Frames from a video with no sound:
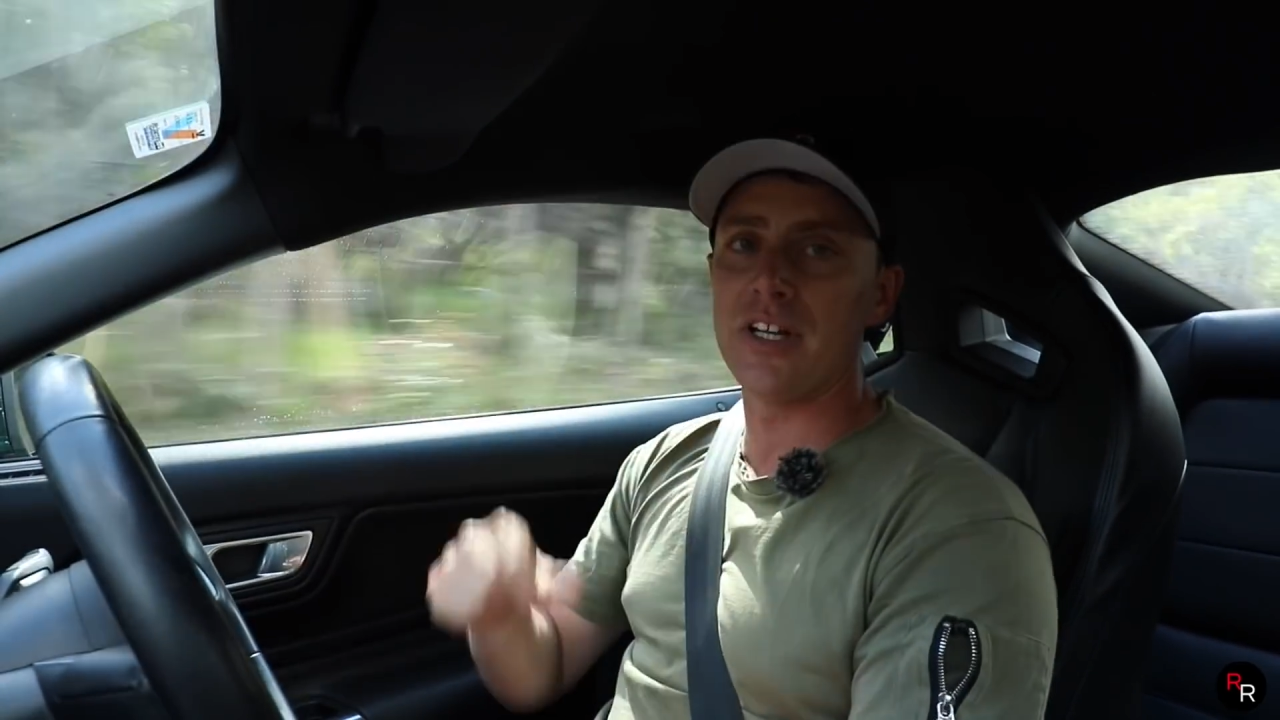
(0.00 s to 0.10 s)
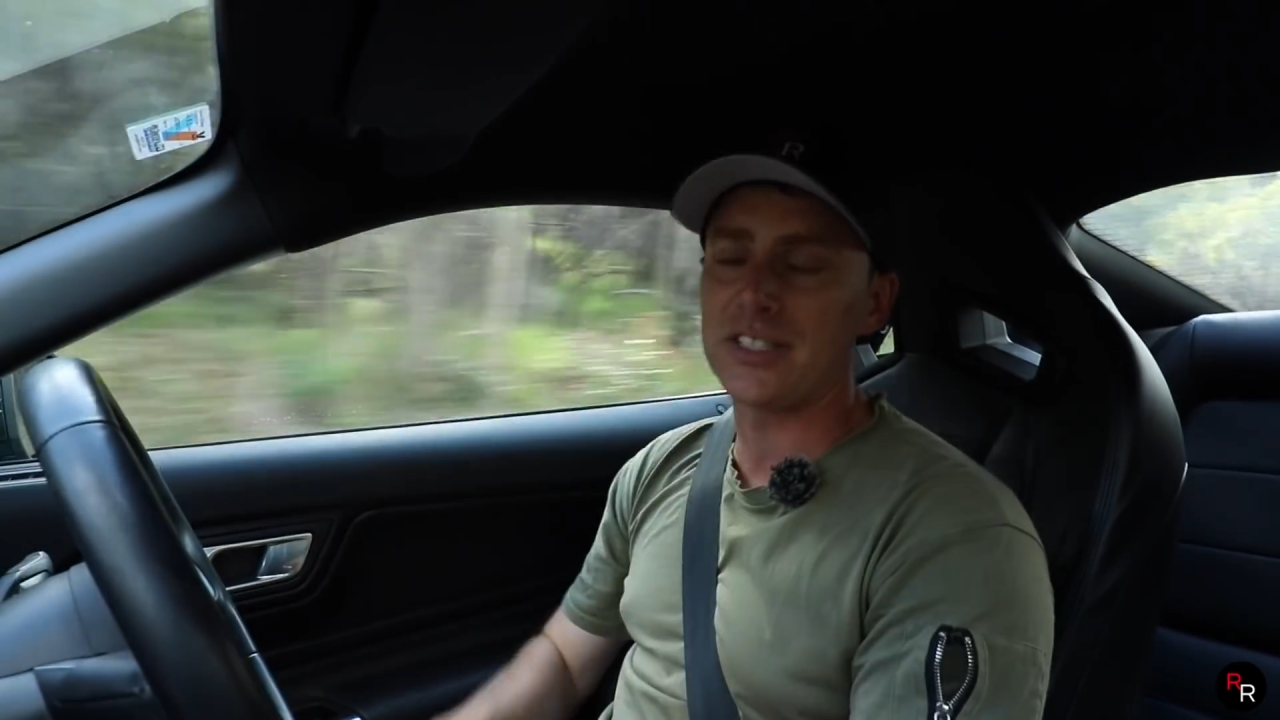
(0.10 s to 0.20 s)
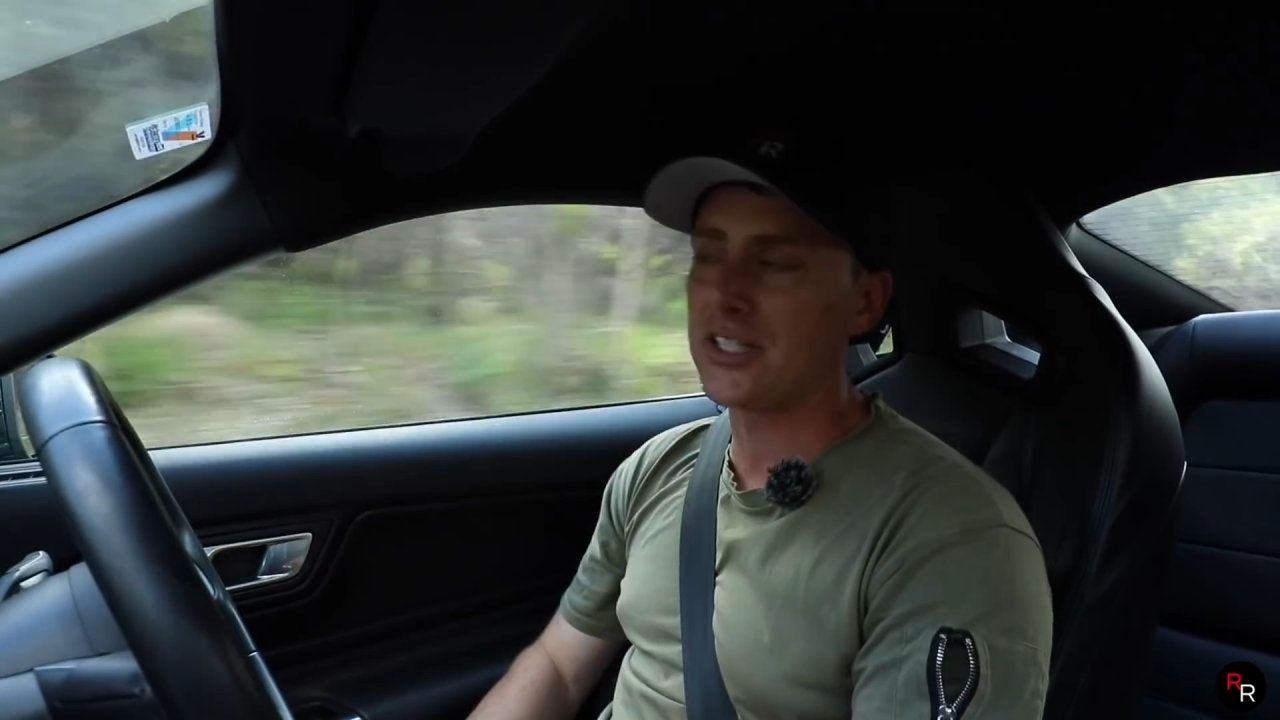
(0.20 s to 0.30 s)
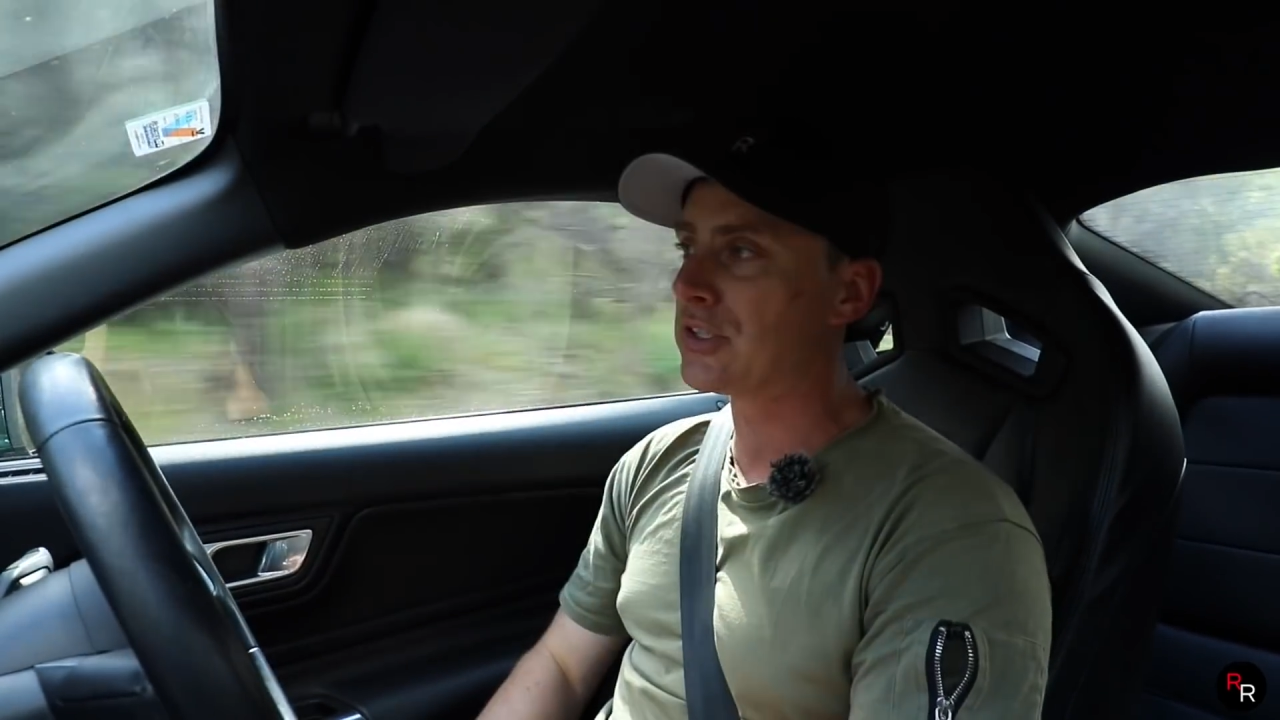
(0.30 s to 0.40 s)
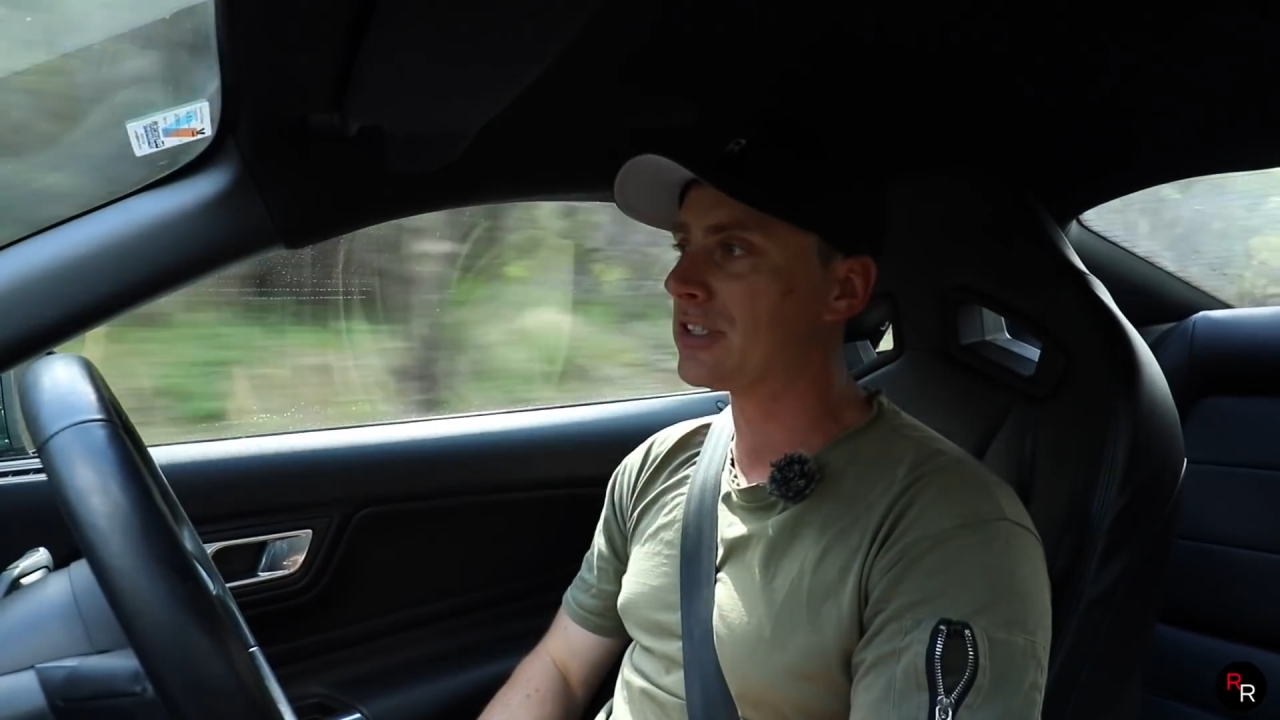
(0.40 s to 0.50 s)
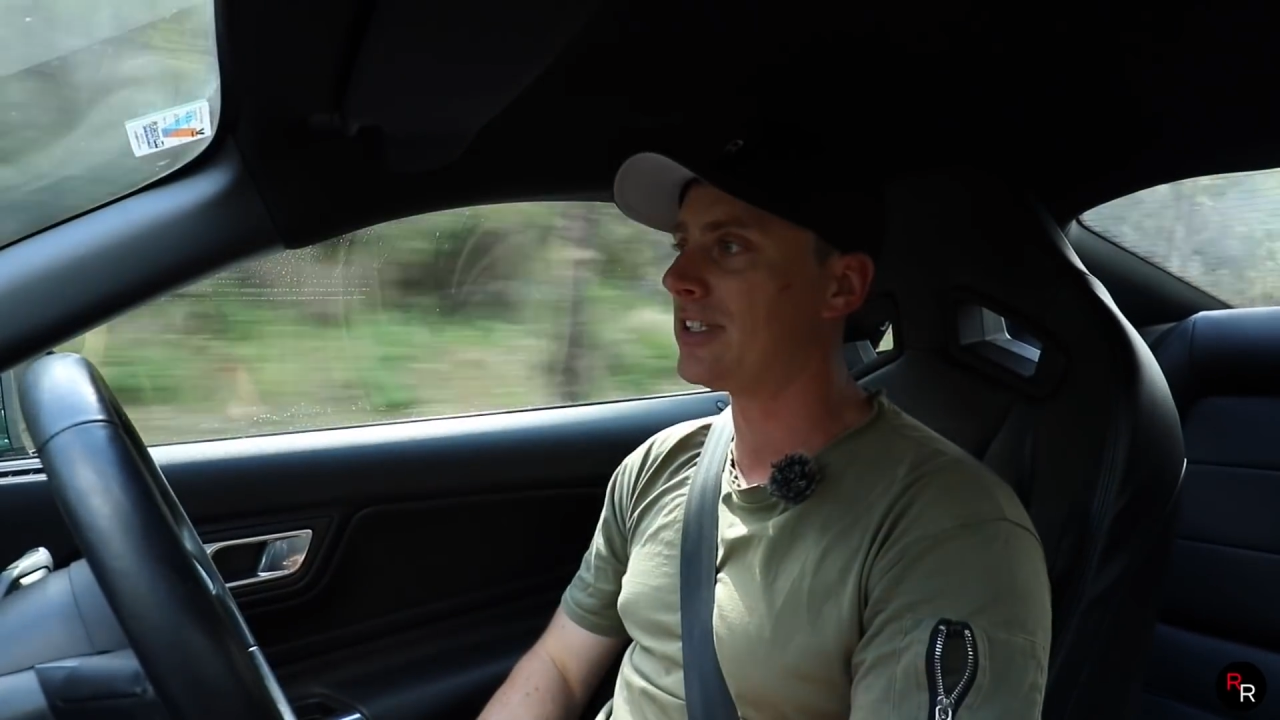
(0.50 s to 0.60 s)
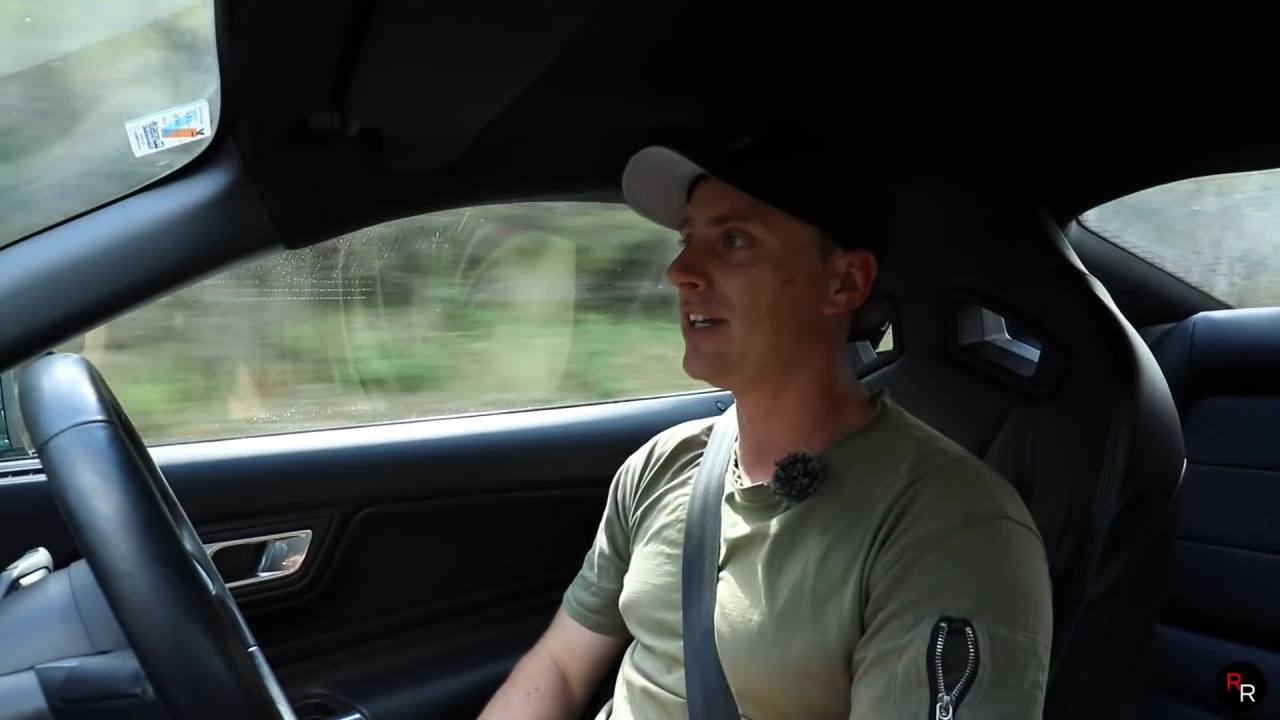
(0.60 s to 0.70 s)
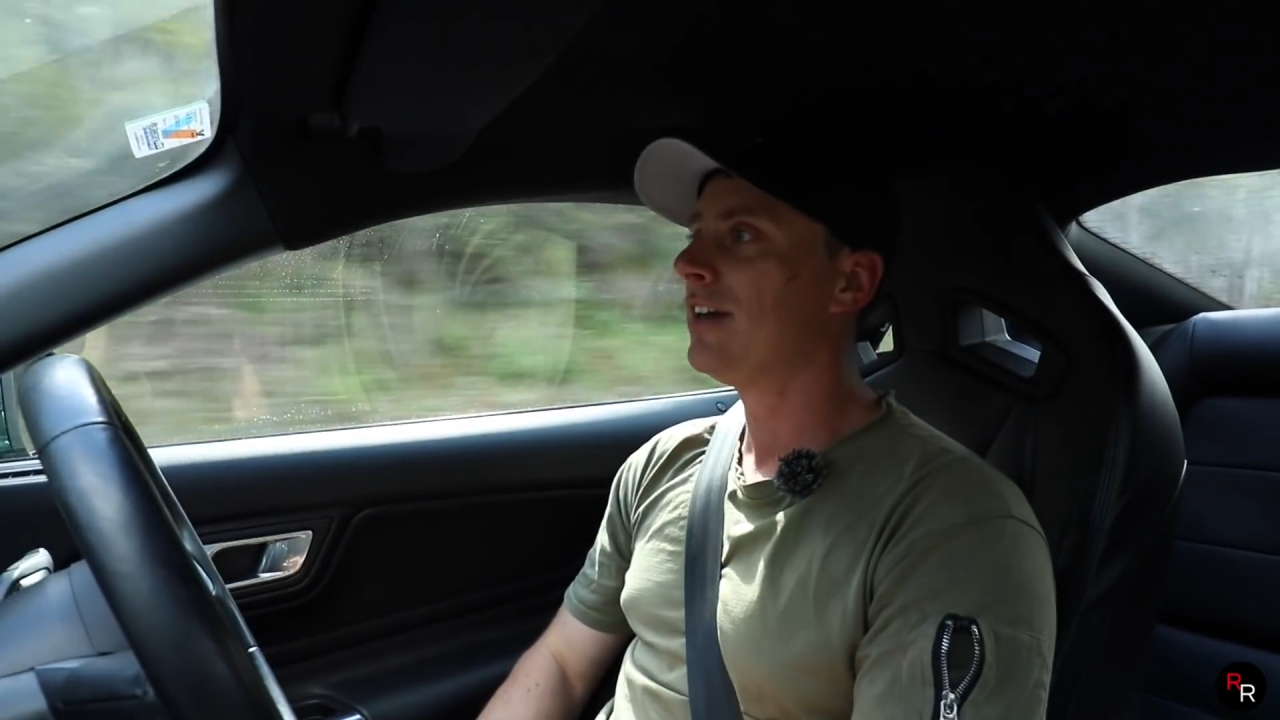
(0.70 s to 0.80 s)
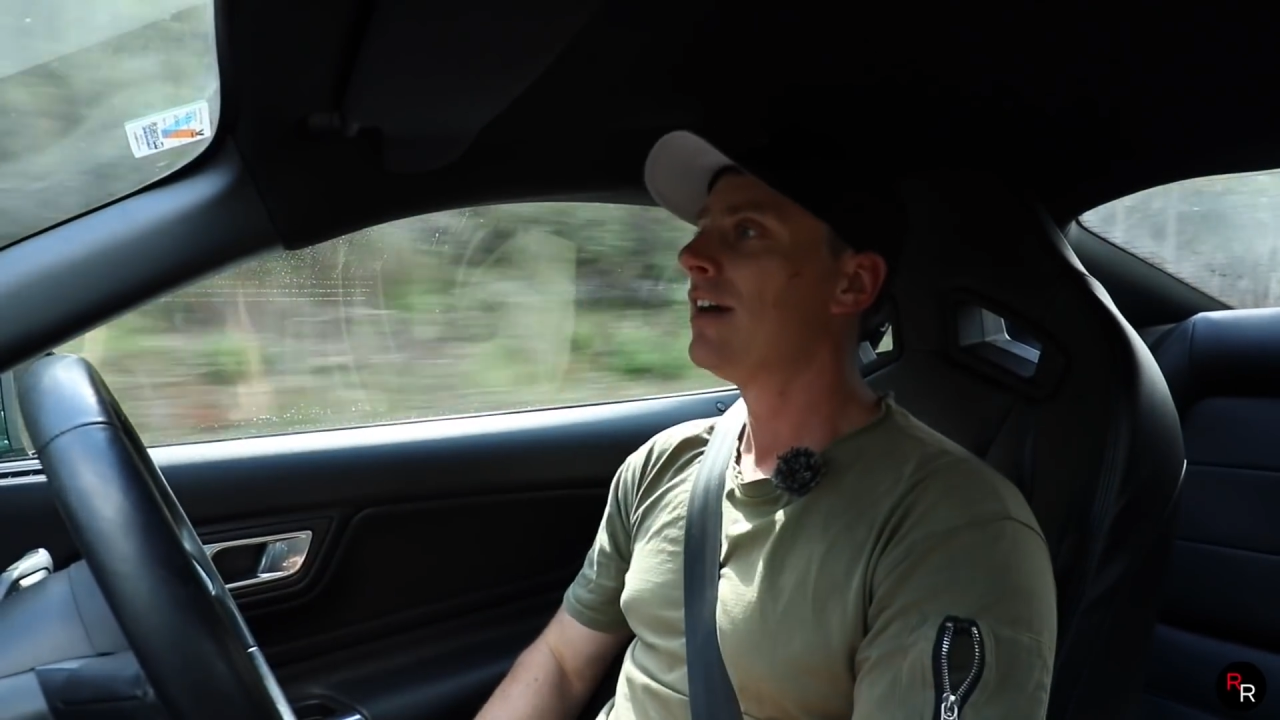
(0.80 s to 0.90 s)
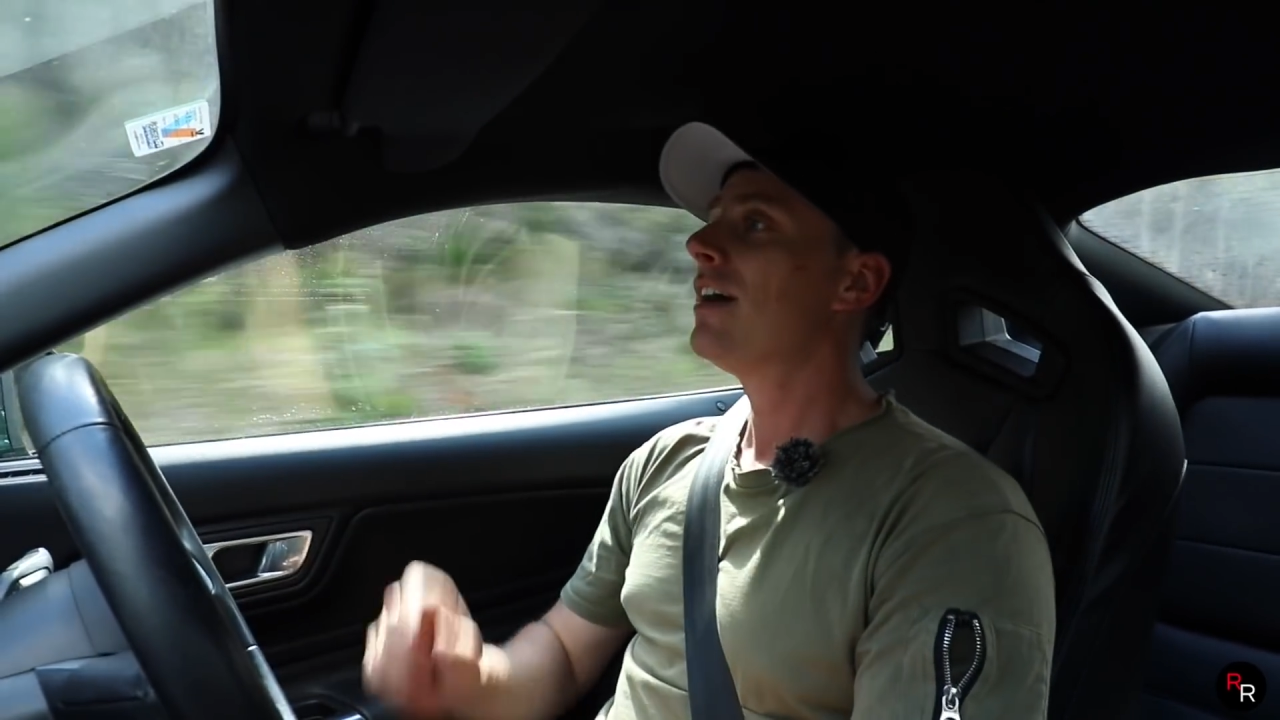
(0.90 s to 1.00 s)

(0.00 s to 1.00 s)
is interested,